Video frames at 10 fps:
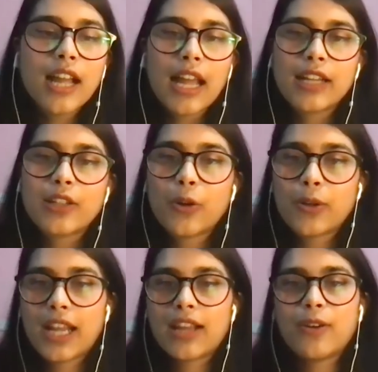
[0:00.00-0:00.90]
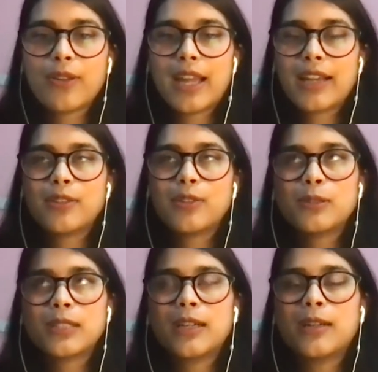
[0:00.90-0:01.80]
And on that
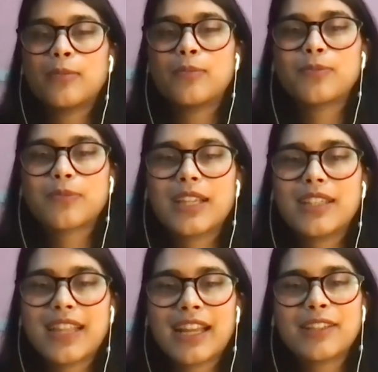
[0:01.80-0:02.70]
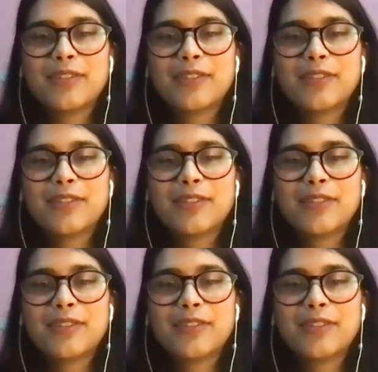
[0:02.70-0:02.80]
note, thank